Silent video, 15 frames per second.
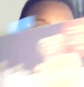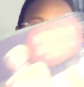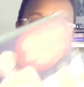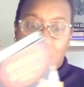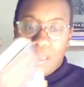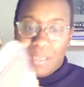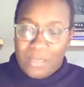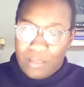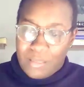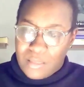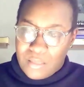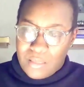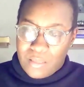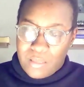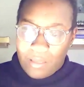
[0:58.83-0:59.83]
And
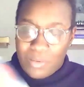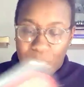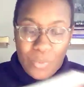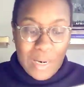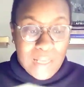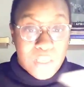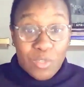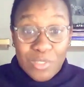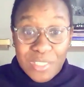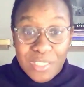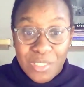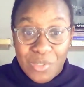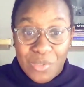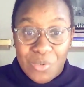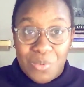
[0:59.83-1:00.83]
what I usually
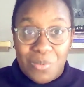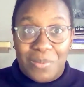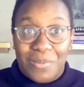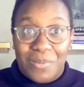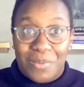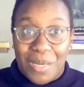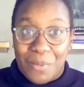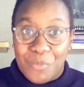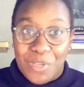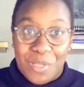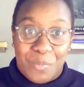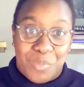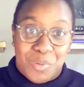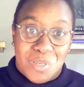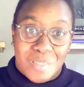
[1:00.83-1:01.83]
do when I
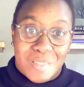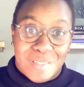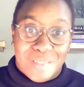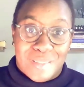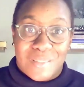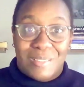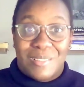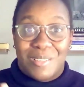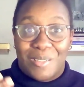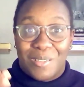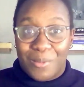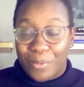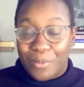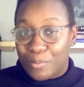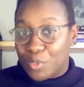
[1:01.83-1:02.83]
read books,
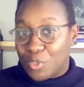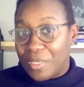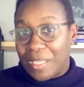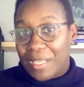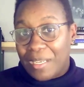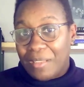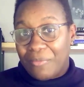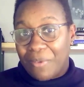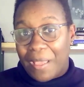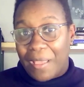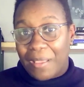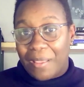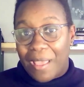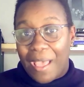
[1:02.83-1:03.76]
and if I